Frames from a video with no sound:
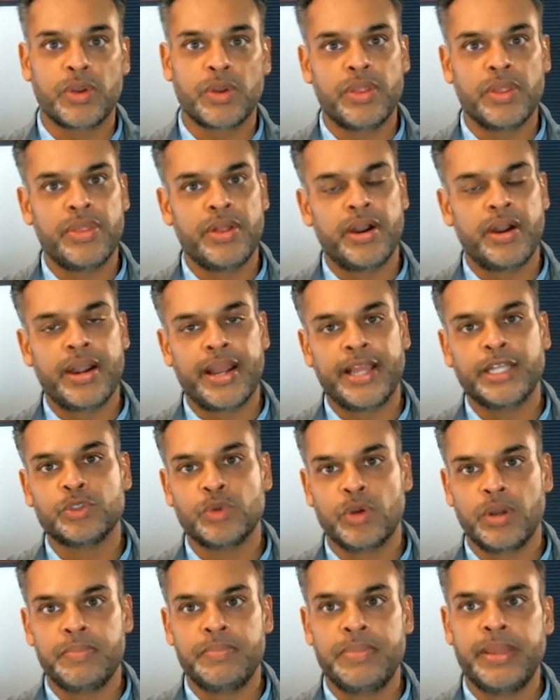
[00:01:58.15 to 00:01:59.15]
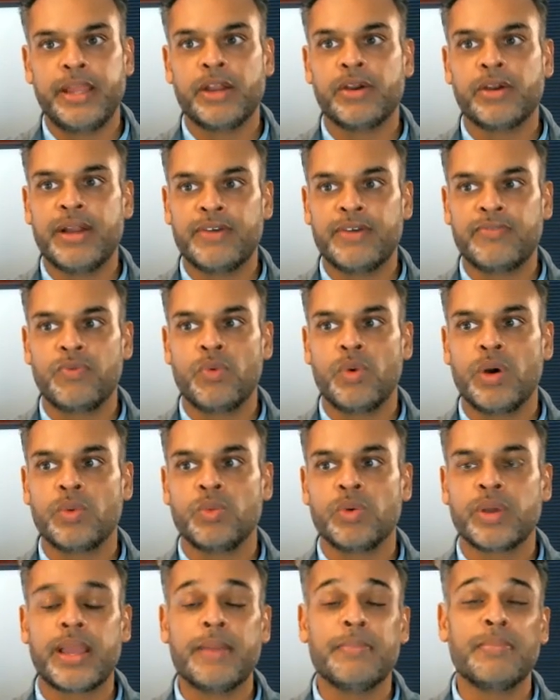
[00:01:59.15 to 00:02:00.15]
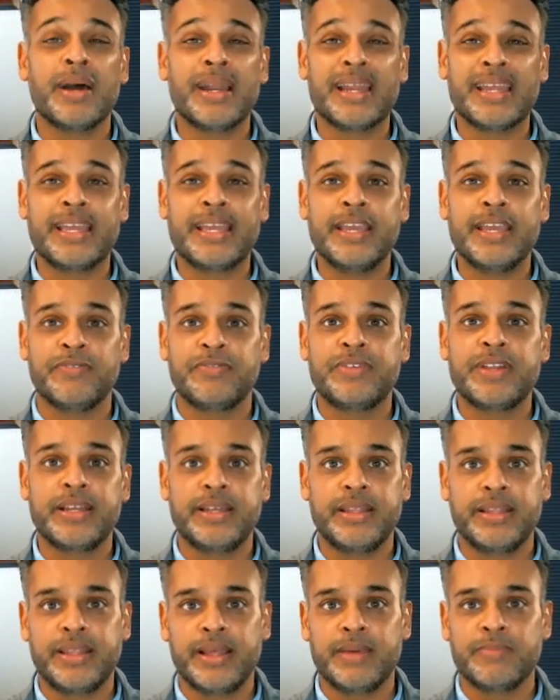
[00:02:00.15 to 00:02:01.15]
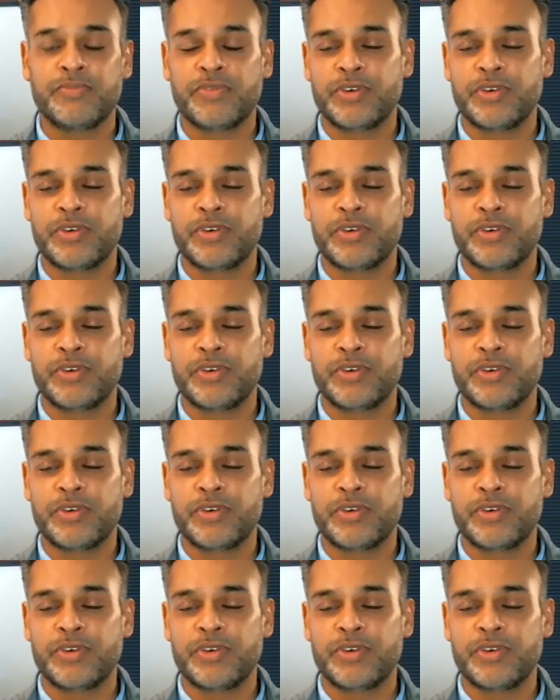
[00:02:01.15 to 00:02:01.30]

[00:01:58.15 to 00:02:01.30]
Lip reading: whether they're on H-1B or F-1, will get money gifted to them.